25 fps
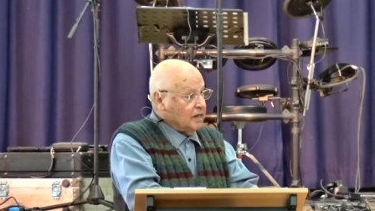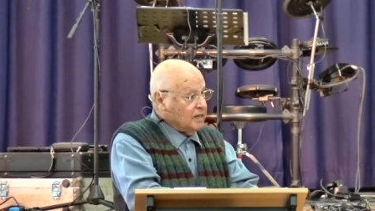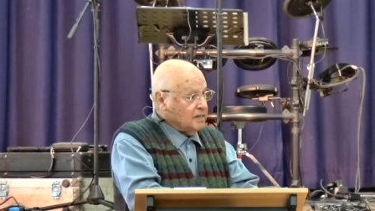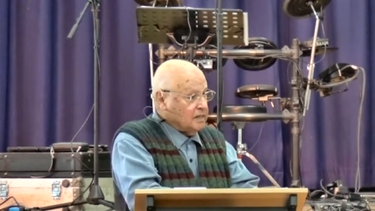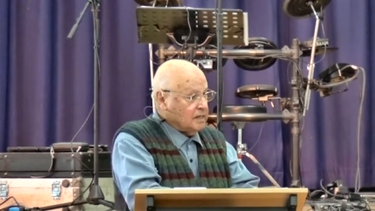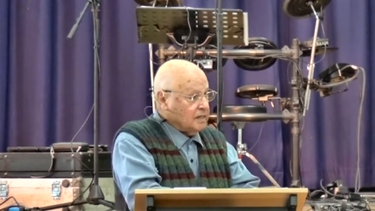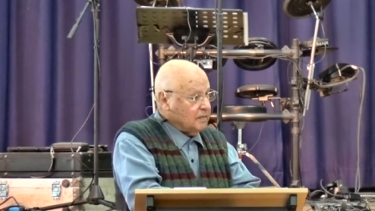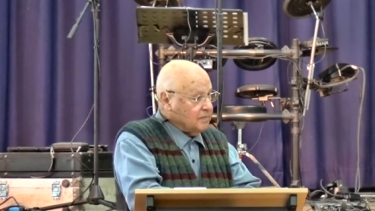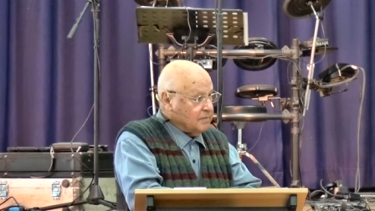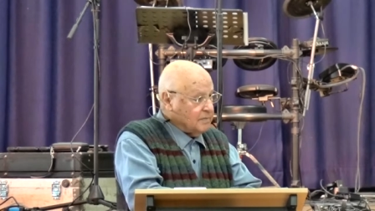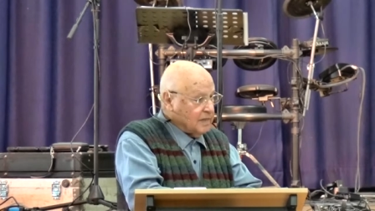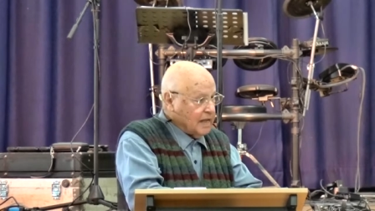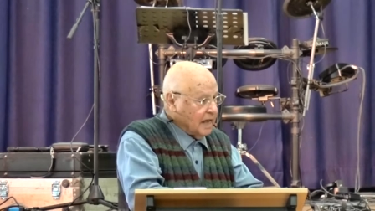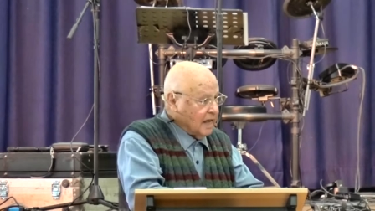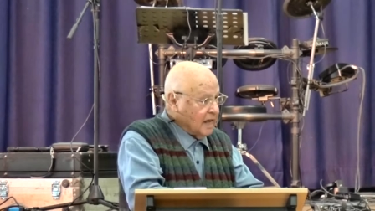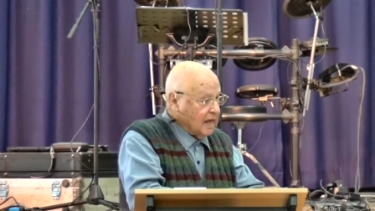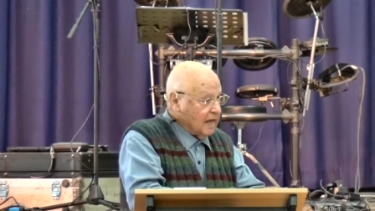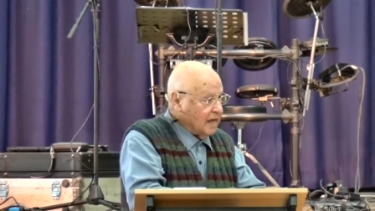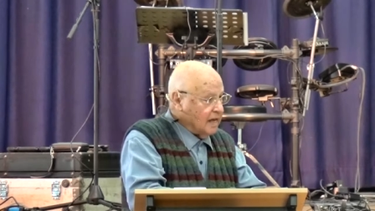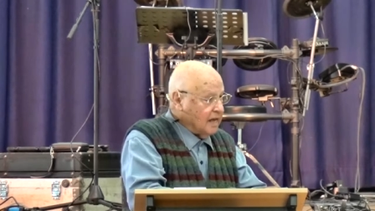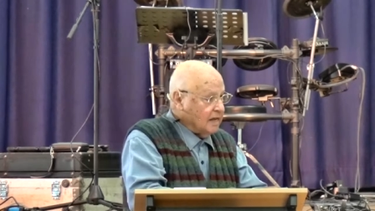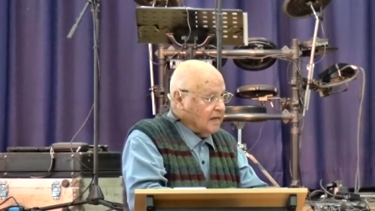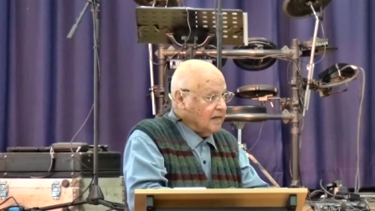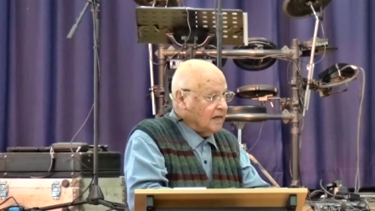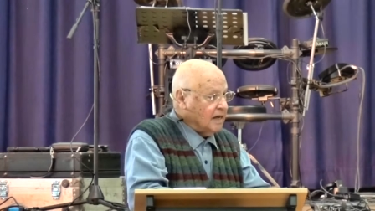He said,
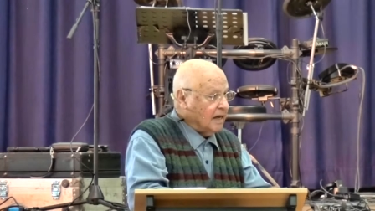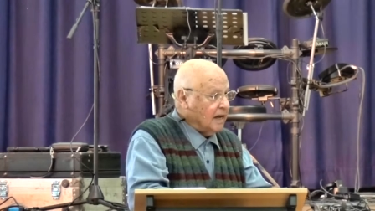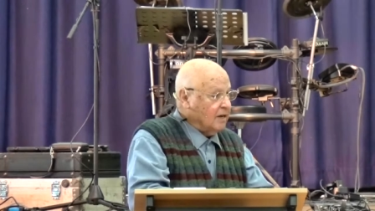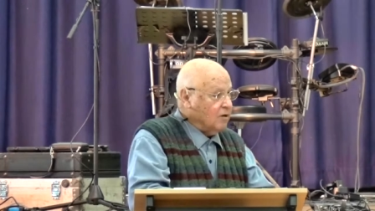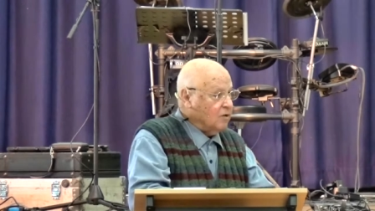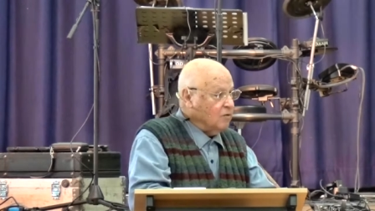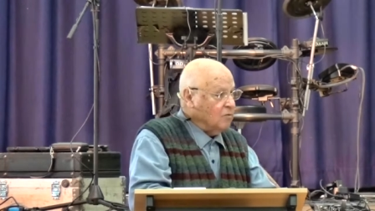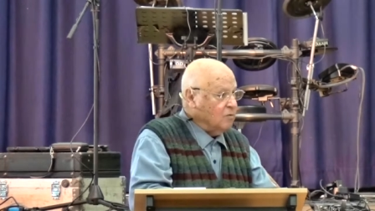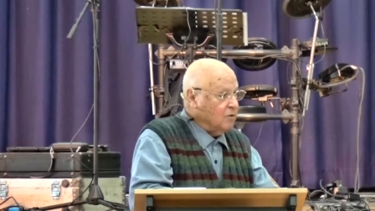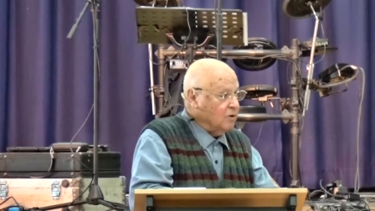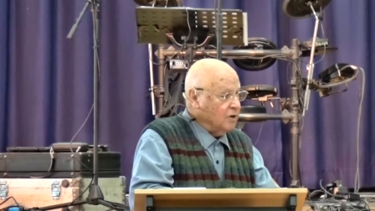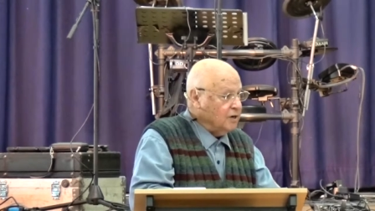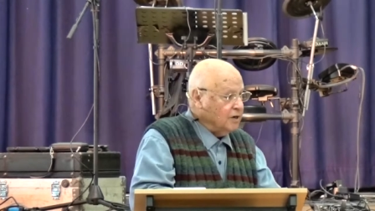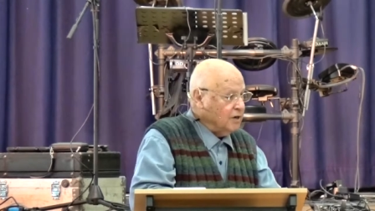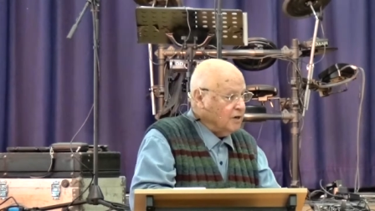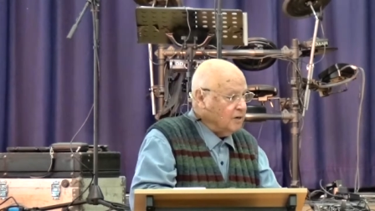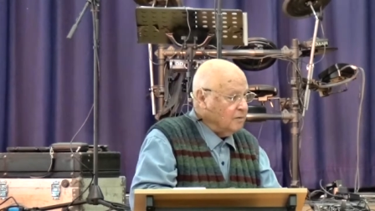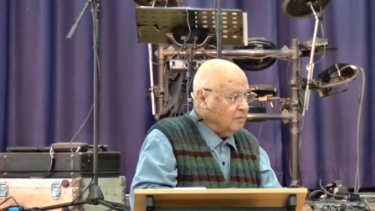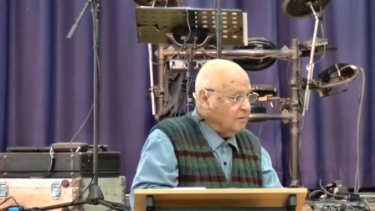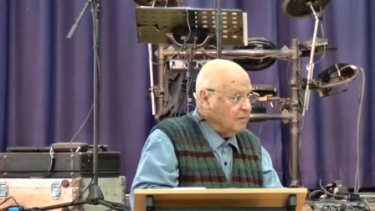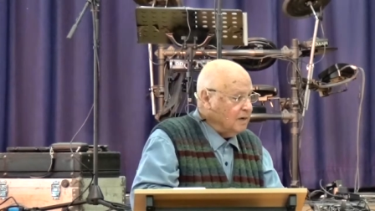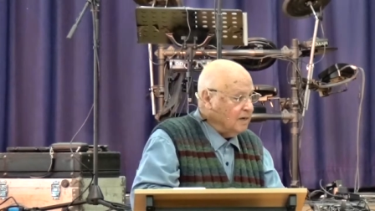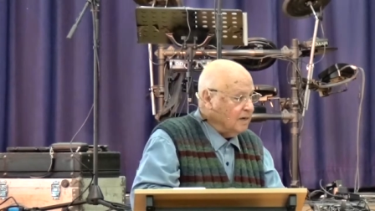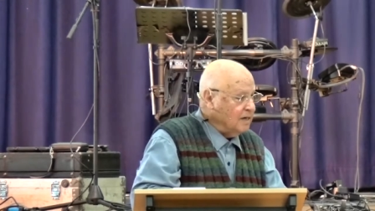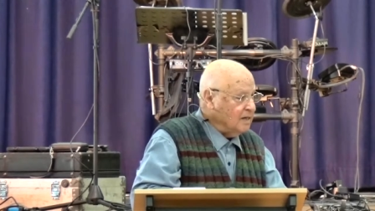Nah, I don't want
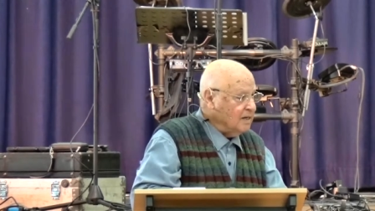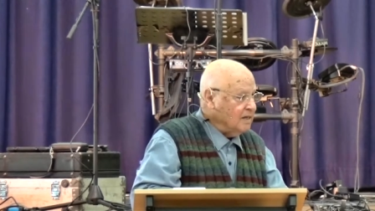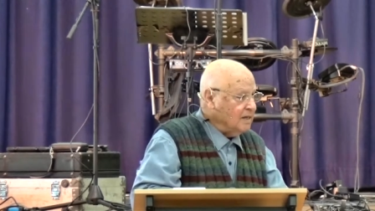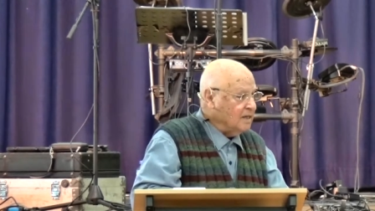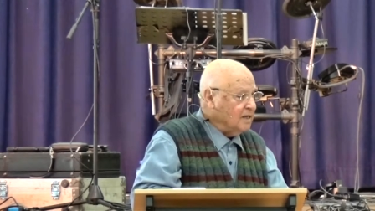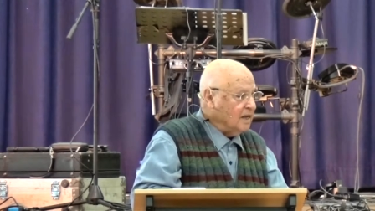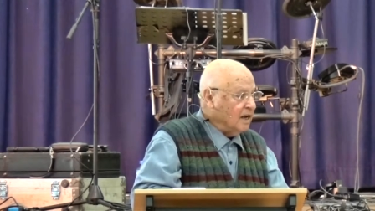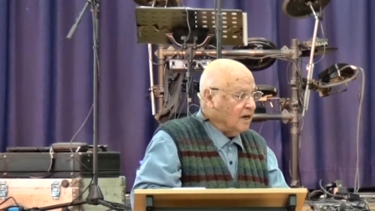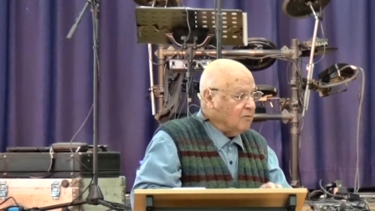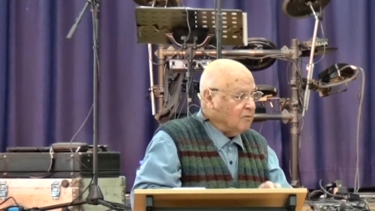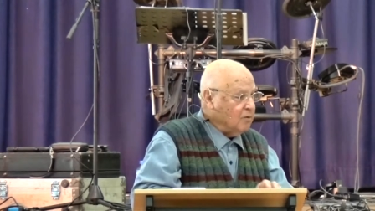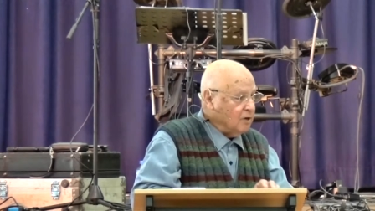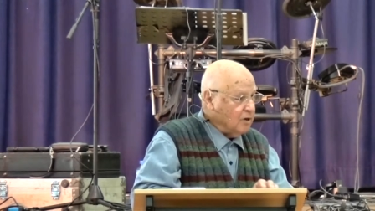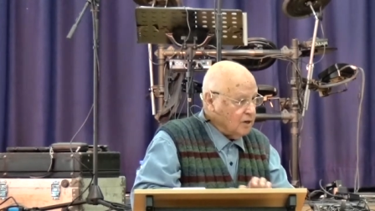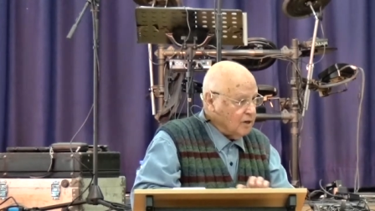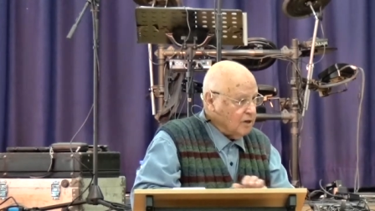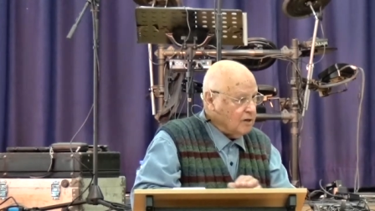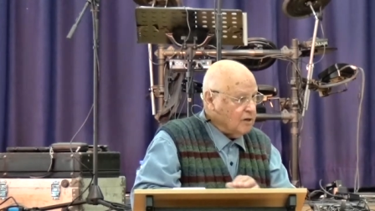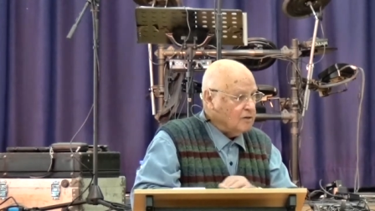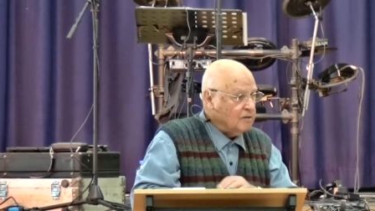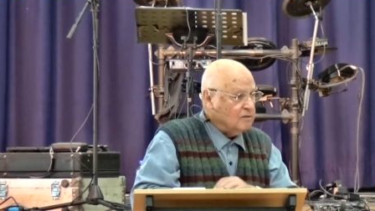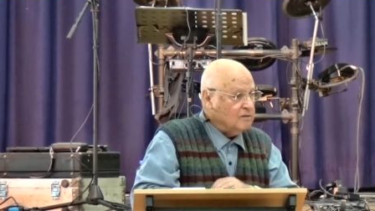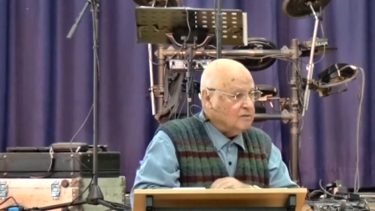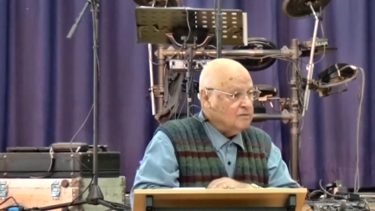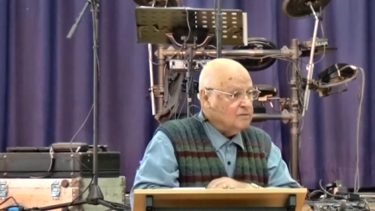your money, I want
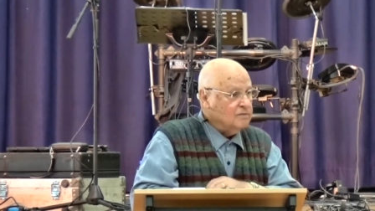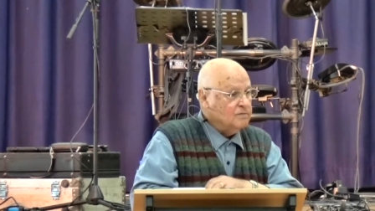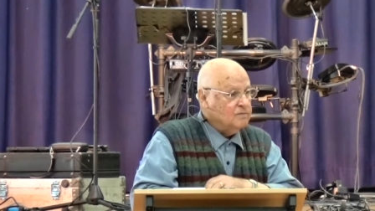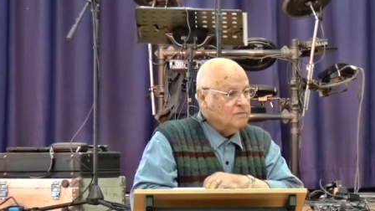you.